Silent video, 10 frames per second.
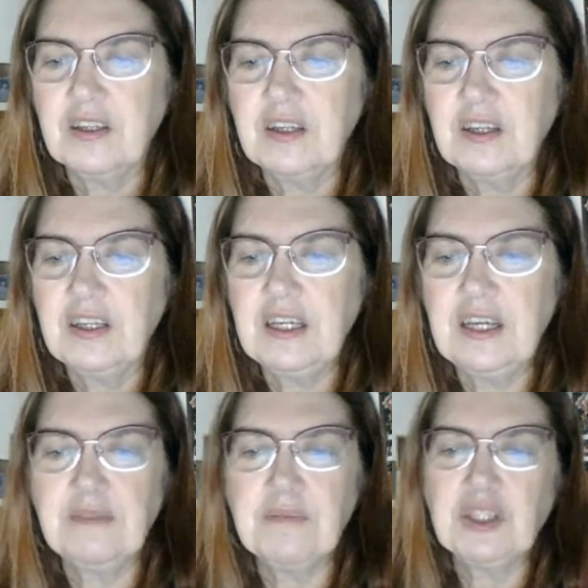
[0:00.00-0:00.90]
Yeah,
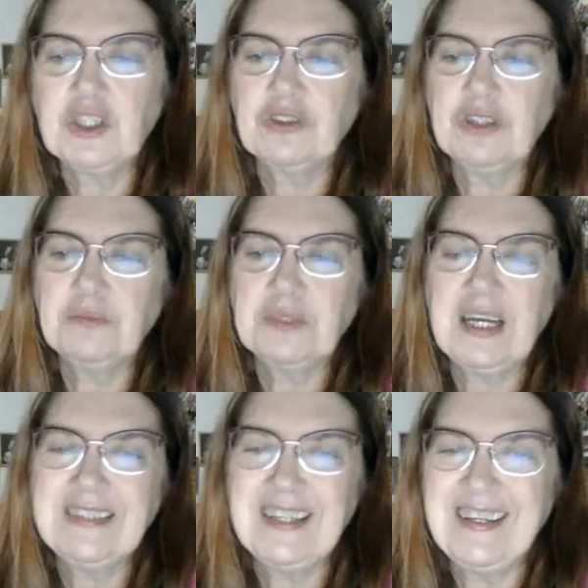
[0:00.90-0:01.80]
the mushrooms. I
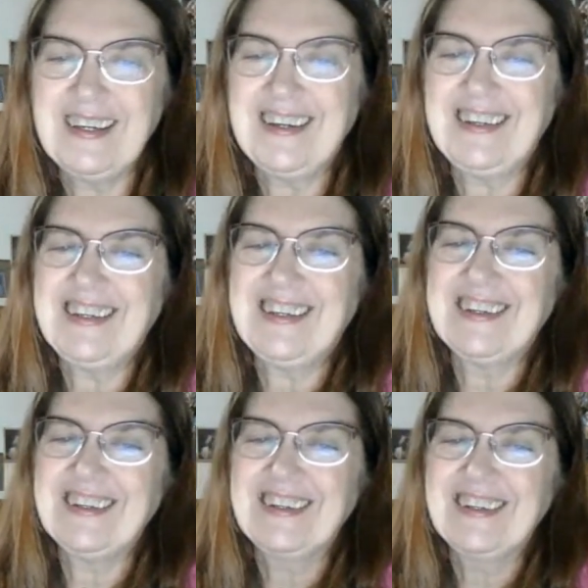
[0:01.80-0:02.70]
tell you,
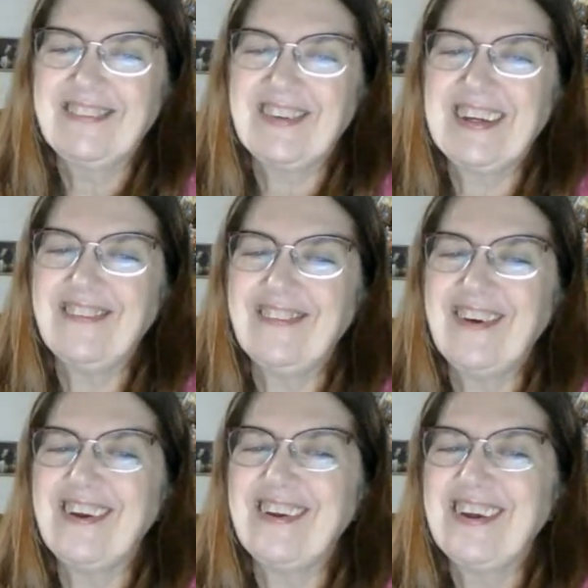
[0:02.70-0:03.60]
I forget
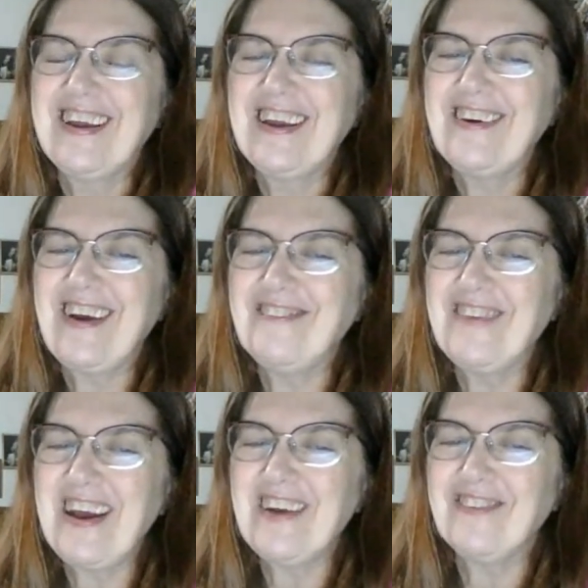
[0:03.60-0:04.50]
what I
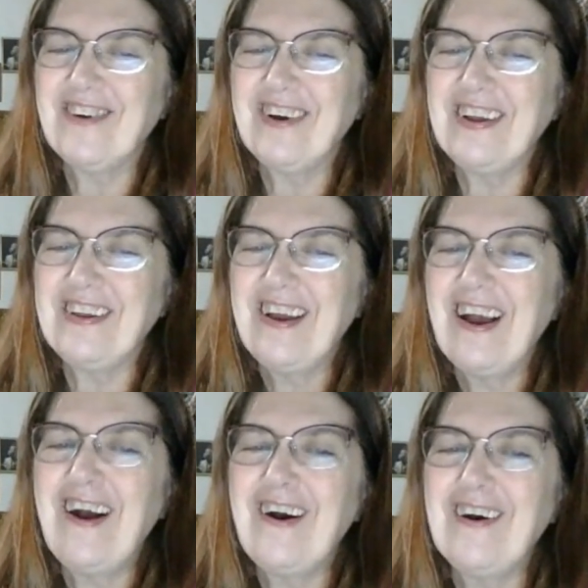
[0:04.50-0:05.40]
found one.
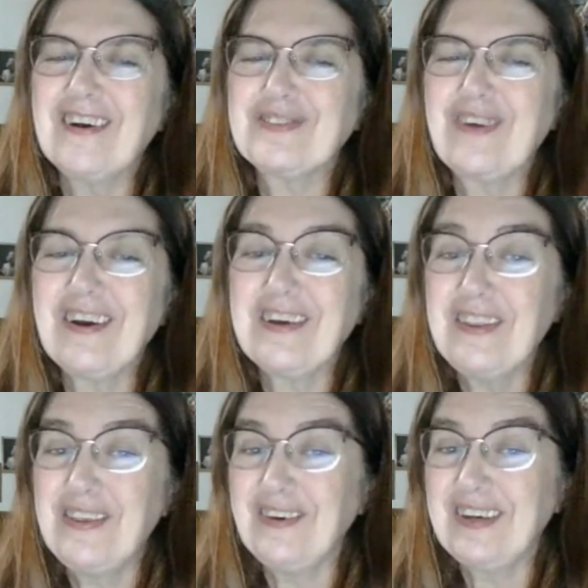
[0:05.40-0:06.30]
Oh, I was walking
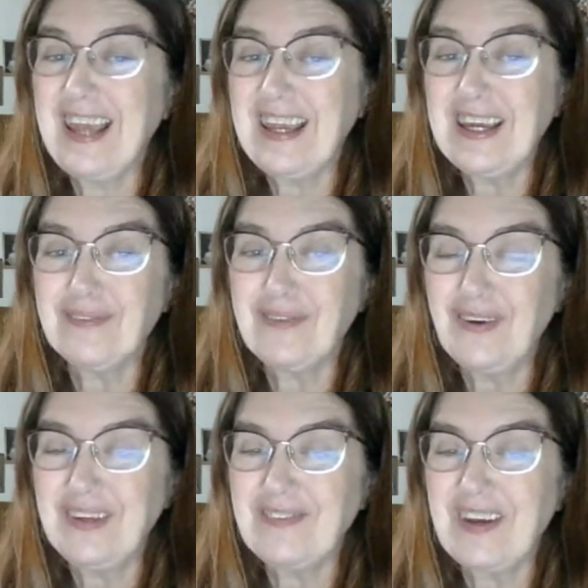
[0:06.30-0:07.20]
through camp
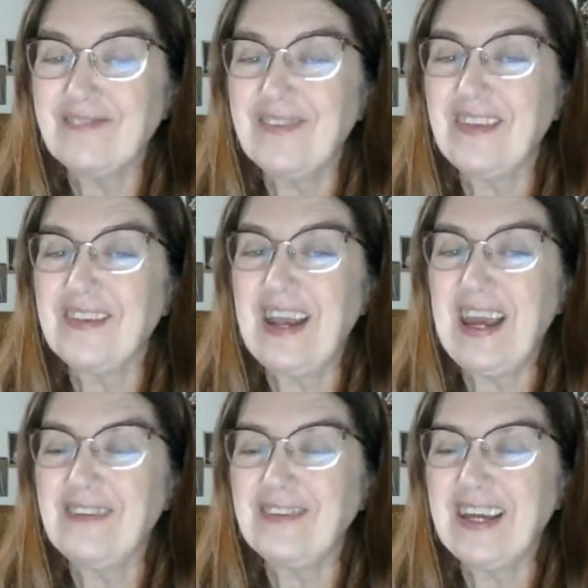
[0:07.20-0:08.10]
only about a month and a
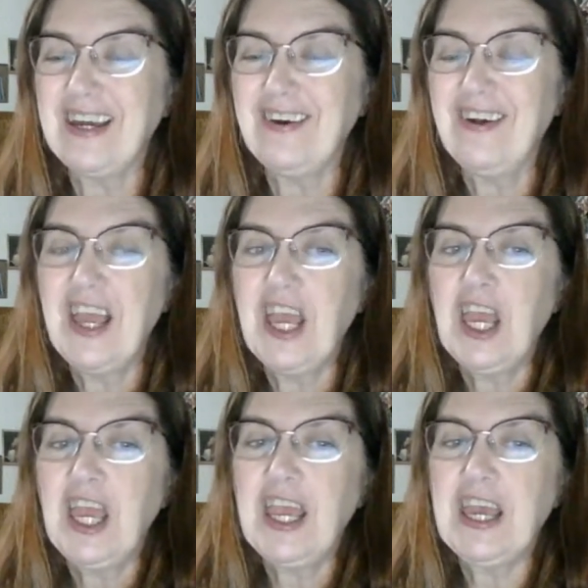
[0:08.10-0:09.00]
half ago,
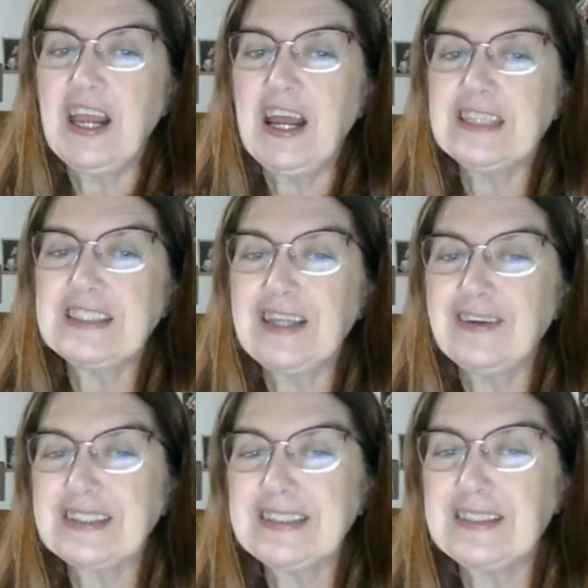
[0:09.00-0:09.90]
and I saw
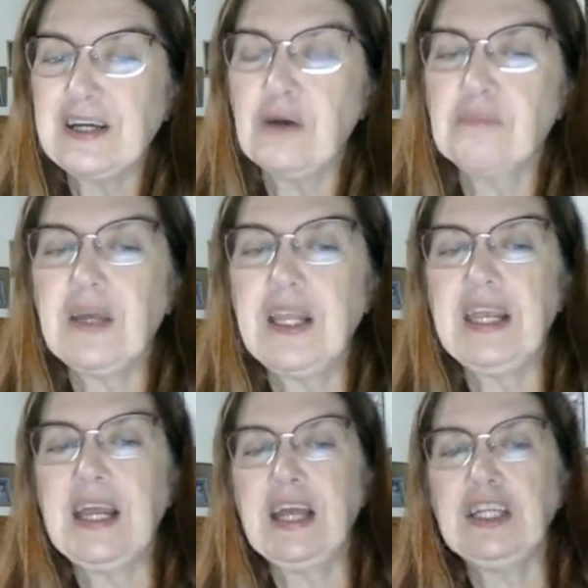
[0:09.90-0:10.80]
a stump, and
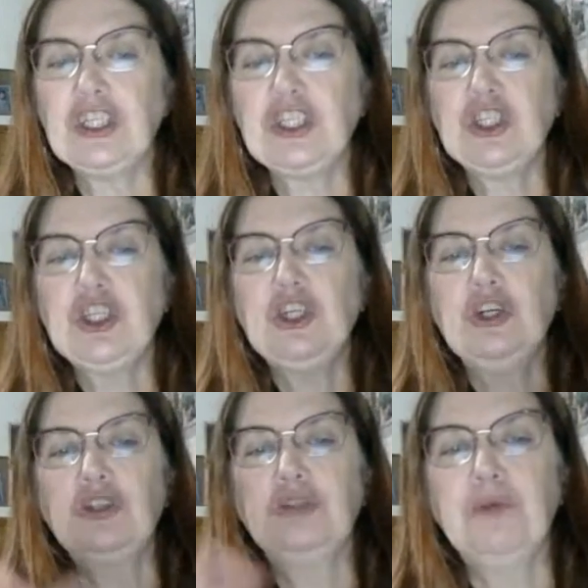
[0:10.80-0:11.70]
it had these
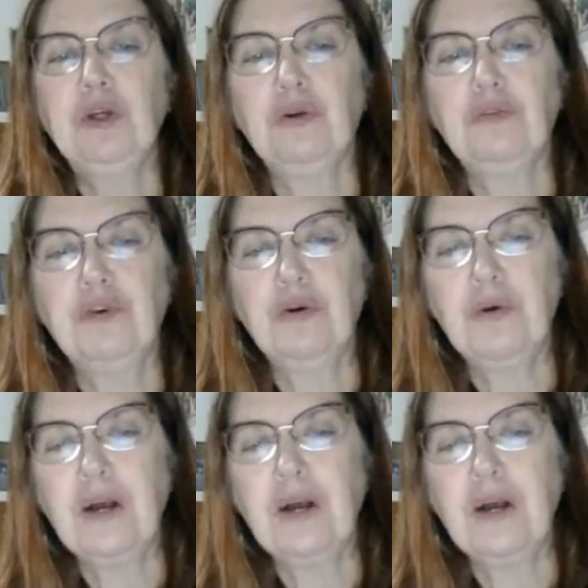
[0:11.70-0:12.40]
huge, beautiful.